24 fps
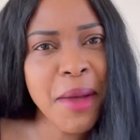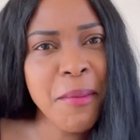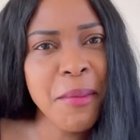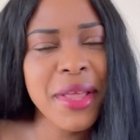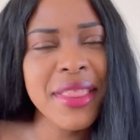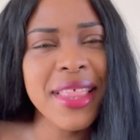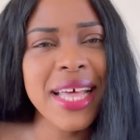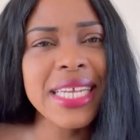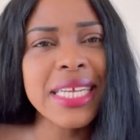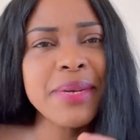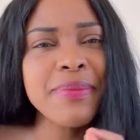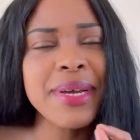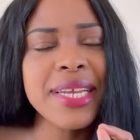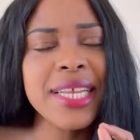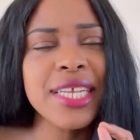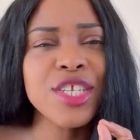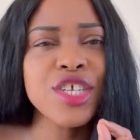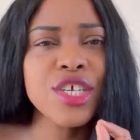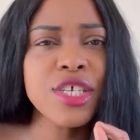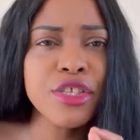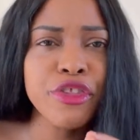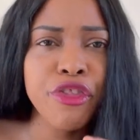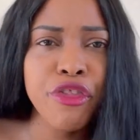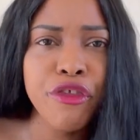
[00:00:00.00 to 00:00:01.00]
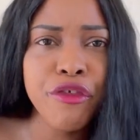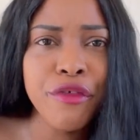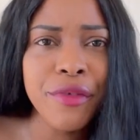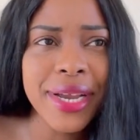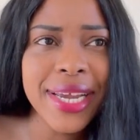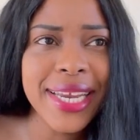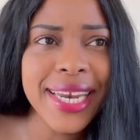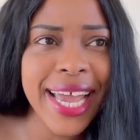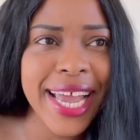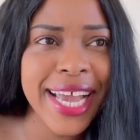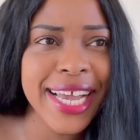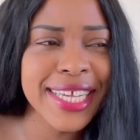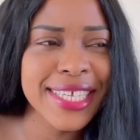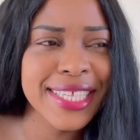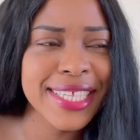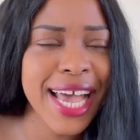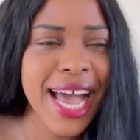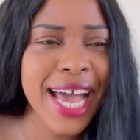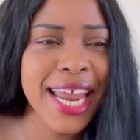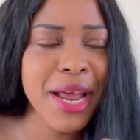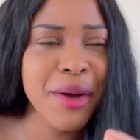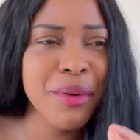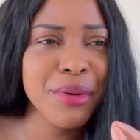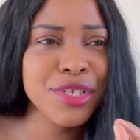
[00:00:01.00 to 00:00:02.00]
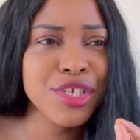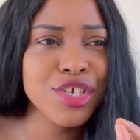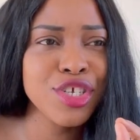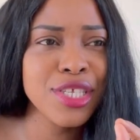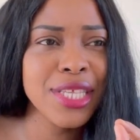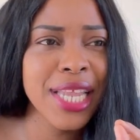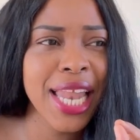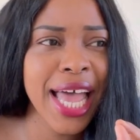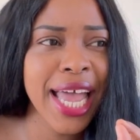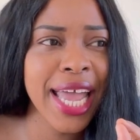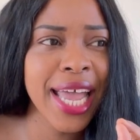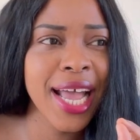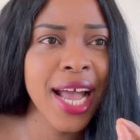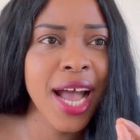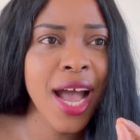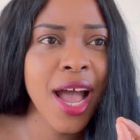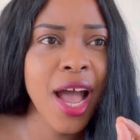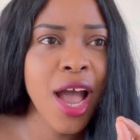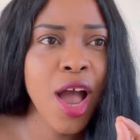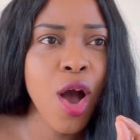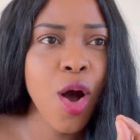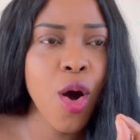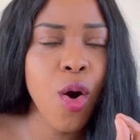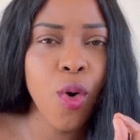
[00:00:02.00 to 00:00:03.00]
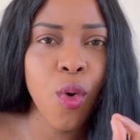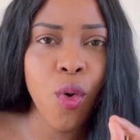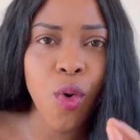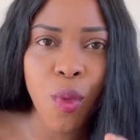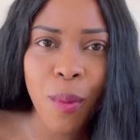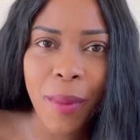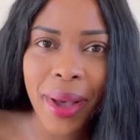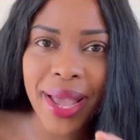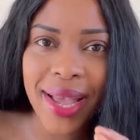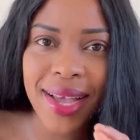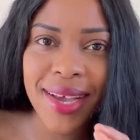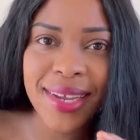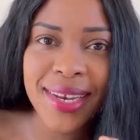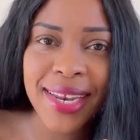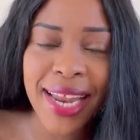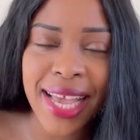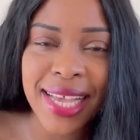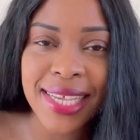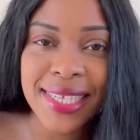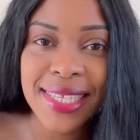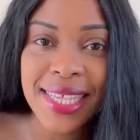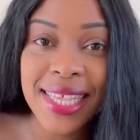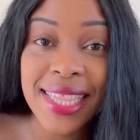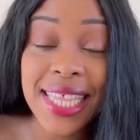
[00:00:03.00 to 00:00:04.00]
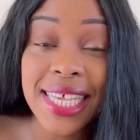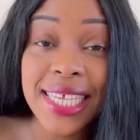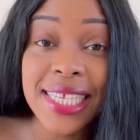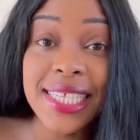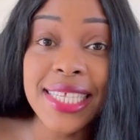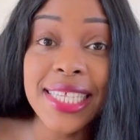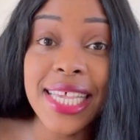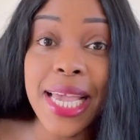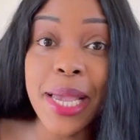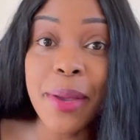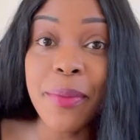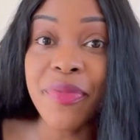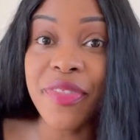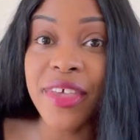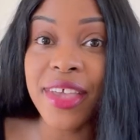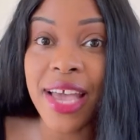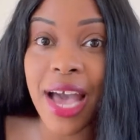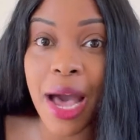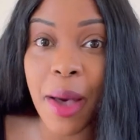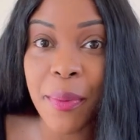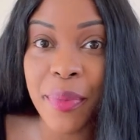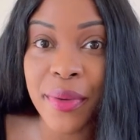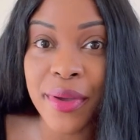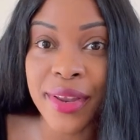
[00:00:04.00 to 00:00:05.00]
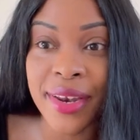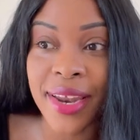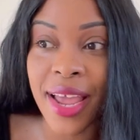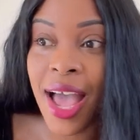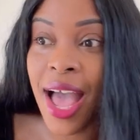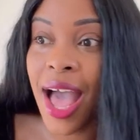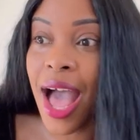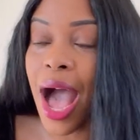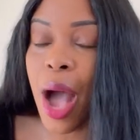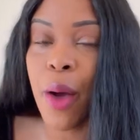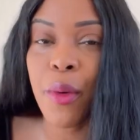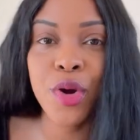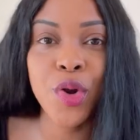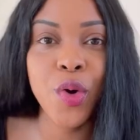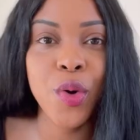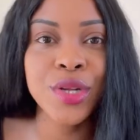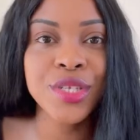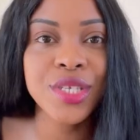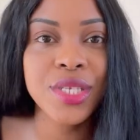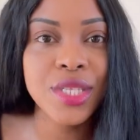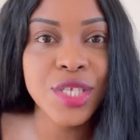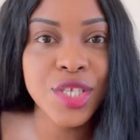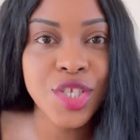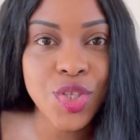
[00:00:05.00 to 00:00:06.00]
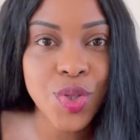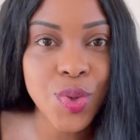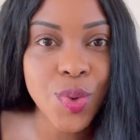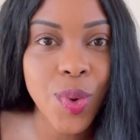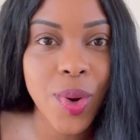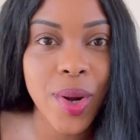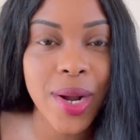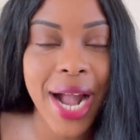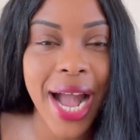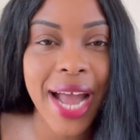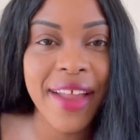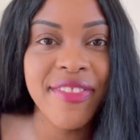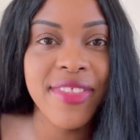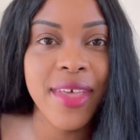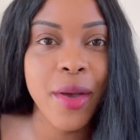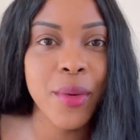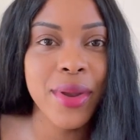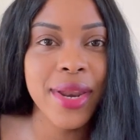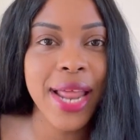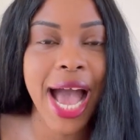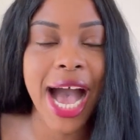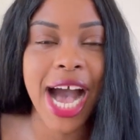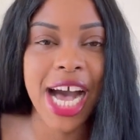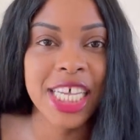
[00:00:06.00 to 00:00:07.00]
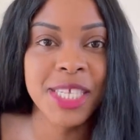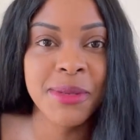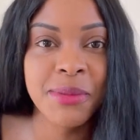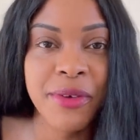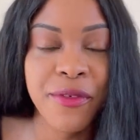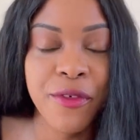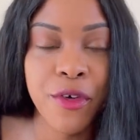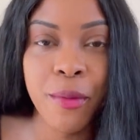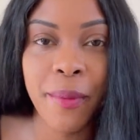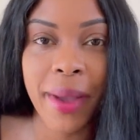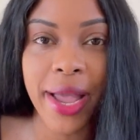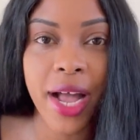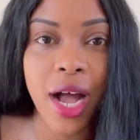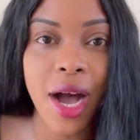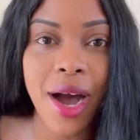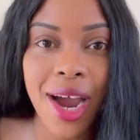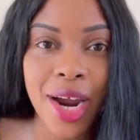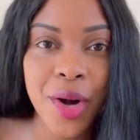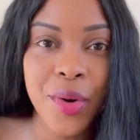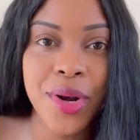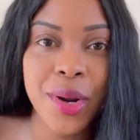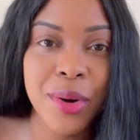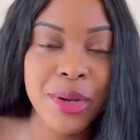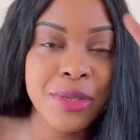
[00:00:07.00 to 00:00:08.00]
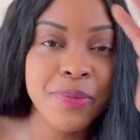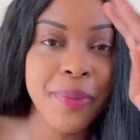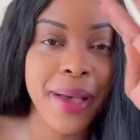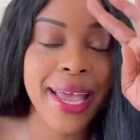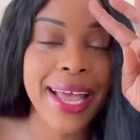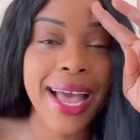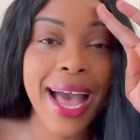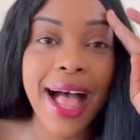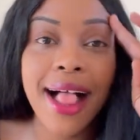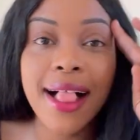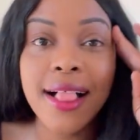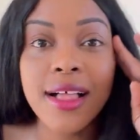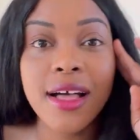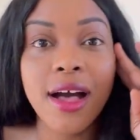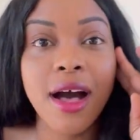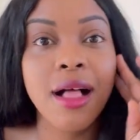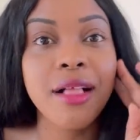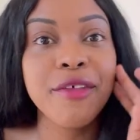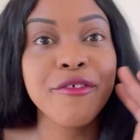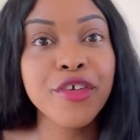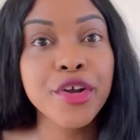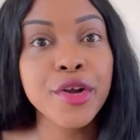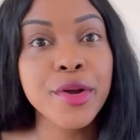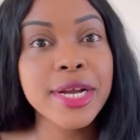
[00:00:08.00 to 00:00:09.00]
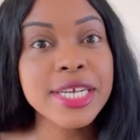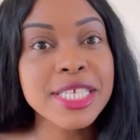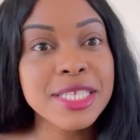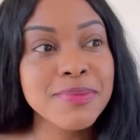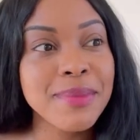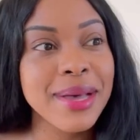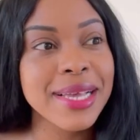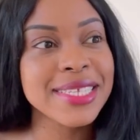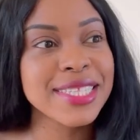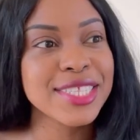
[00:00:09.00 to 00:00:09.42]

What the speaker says: But that time I did just 3 days. And I was just like, oh my goodness, the same thing happened. I would go into the store and they would ask me for my card when I was buying alcohol for Christmas.